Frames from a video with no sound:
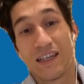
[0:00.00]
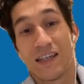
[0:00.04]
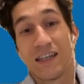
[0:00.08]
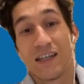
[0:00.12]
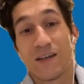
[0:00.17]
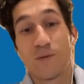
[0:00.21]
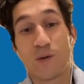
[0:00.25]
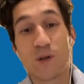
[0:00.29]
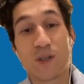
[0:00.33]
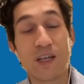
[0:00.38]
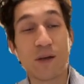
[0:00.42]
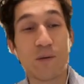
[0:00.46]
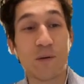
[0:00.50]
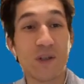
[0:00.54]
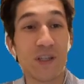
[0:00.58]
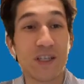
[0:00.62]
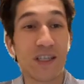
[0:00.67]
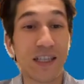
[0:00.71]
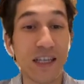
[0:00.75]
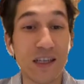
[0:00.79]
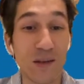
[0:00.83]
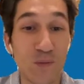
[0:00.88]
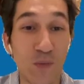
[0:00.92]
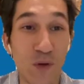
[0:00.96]
what I want to
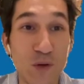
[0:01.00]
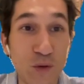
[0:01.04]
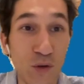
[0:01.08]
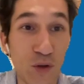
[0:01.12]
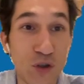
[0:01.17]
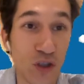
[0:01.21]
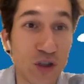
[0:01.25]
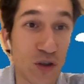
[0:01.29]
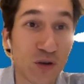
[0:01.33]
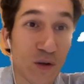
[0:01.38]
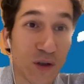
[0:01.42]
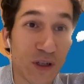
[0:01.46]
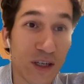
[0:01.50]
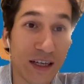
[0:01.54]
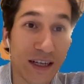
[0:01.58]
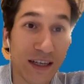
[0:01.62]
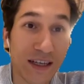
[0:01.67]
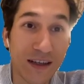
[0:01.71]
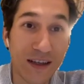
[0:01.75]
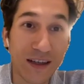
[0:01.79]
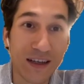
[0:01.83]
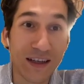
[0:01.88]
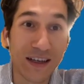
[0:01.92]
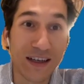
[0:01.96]
say blue just
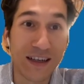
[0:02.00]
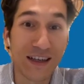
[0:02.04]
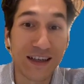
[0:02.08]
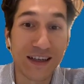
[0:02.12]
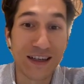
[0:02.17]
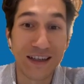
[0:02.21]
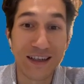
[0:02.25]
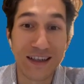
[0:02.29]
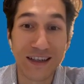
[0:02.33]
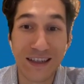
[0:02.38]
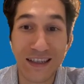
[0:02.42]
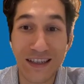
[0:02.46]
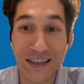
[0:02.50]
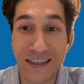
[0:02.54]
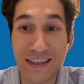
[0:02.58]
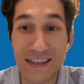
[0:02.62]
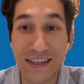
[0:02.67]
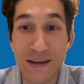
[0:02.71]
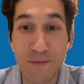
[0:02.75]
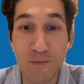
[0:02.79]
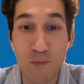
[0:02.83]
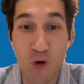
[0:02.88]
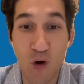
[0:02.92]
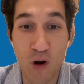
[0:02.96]
gonna uh,
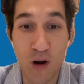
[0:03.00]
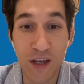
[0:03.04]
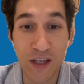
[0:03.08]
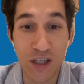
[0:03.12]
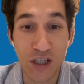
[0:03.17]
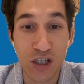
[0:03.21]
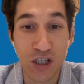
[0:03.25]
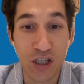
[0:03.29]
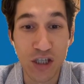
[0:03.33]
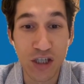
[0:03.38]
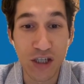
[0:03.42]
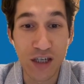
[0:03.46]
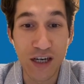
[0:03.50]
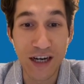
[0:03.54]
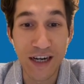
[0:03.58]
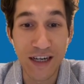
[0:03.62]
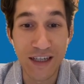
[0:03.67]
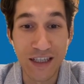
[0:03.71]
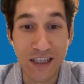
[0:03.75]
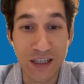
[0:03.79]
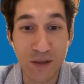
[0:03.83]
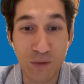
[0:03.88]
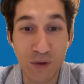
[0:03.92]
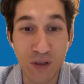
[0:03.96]
demolish
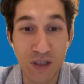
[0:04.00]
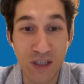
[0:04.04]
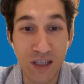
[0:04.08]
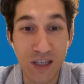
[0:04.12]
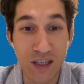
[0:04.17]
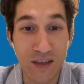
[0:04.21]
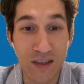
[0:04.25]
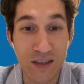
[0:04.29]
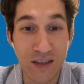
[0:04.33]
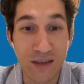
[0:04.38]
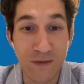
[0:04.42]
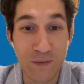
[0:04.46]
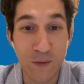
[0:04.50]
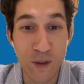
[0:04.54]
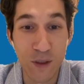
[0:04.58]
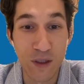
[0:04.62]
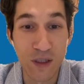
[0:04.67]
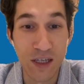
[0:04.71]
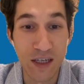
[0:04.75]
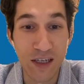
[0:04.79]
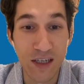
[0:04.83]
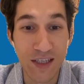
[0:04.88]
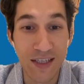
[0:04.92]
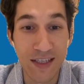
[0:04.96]
us with, with
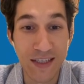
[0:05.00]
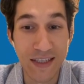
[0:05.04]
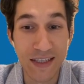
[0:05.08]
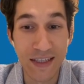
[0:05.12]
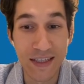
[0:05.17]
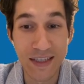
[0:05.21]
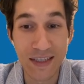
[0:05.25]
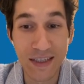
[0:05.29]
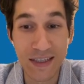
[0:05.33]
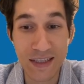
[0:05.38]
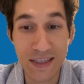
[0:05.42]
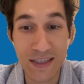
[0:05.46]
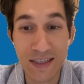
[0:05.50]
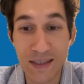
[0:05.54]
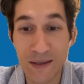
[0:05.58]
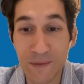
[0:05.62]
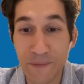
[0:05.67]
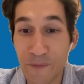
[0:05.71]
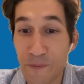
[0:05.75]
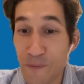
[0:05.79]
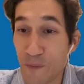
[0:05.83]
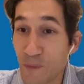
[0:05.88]
their cities